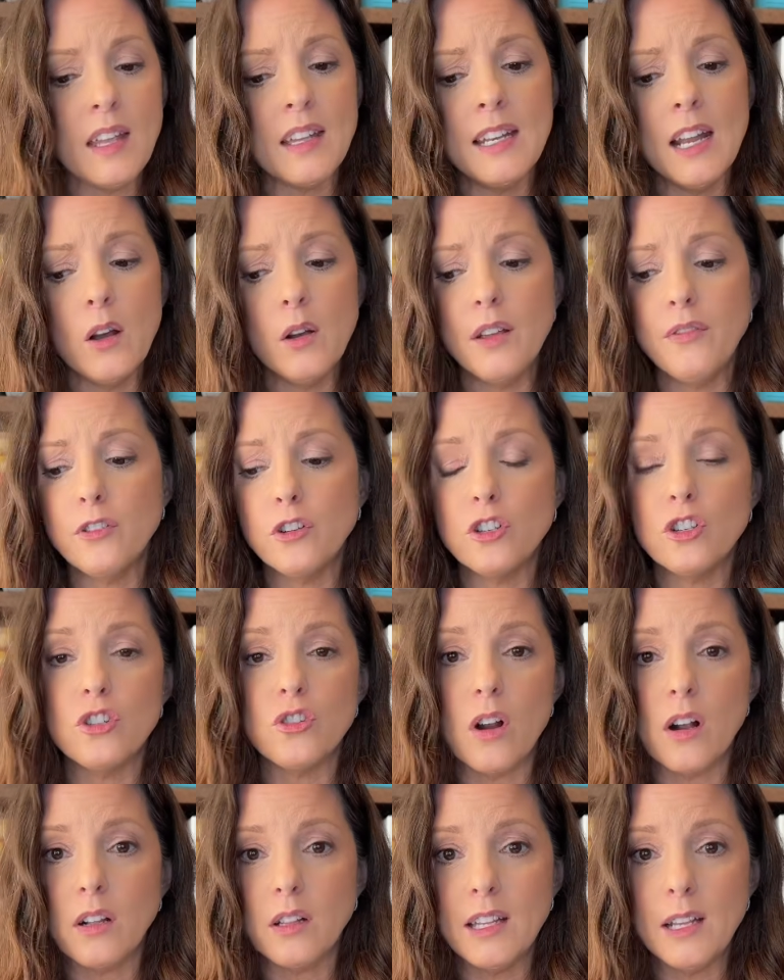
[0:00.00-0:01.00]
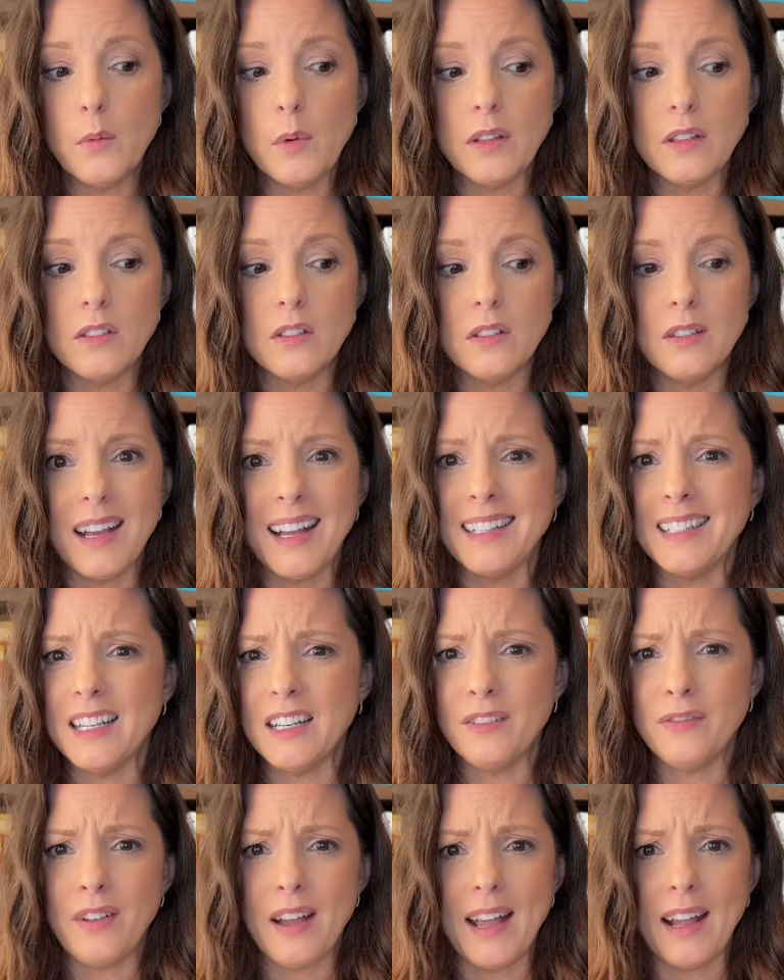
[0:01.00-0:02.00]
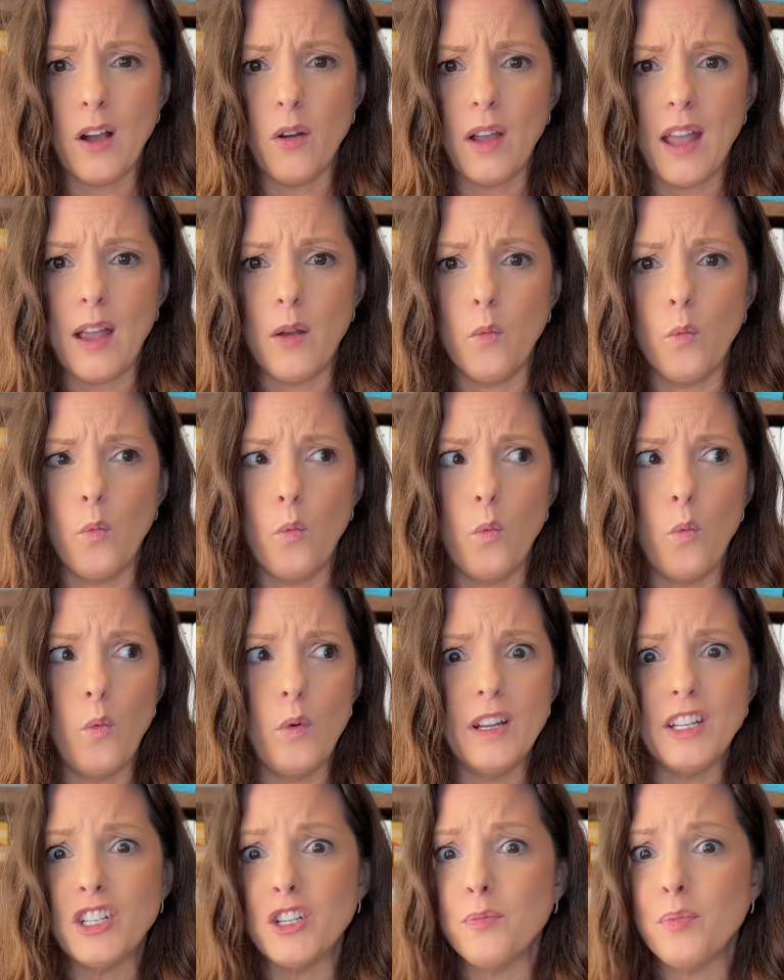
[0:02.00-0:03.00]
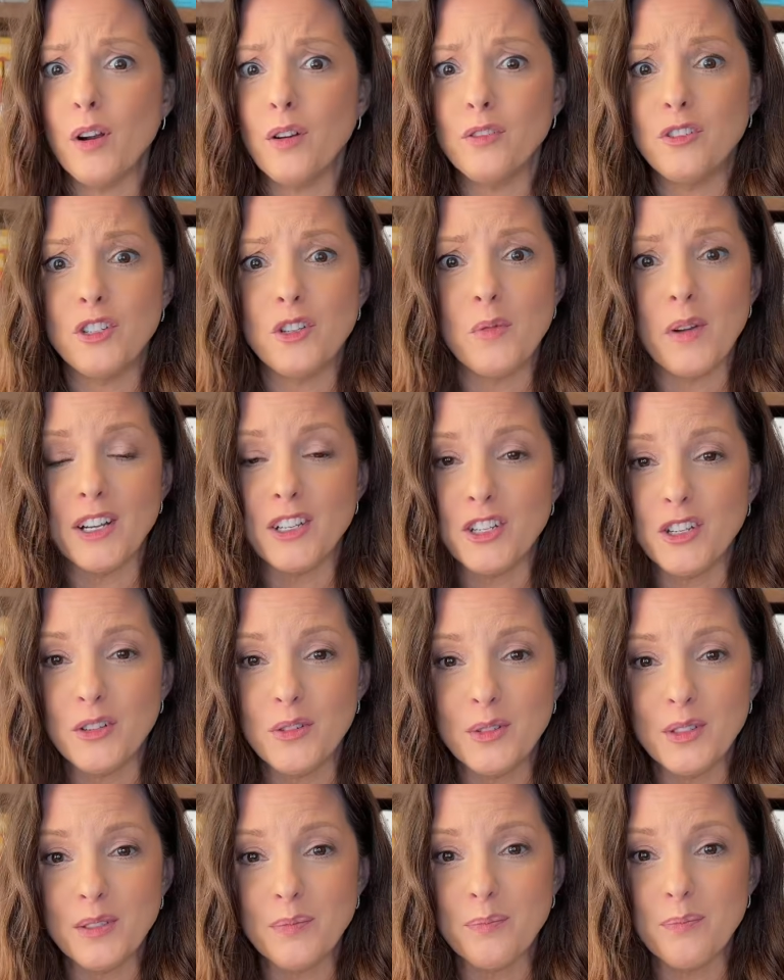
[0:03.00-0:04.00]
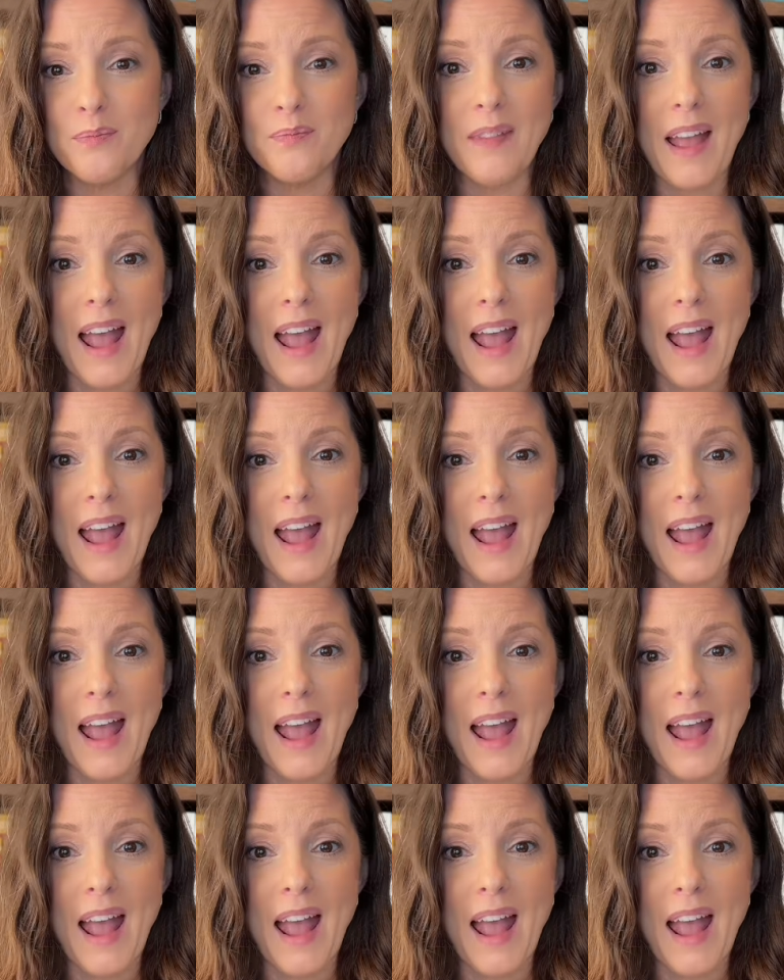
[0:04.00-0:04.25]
Now, if you're struggling with identifying, okay, which approach do I choose?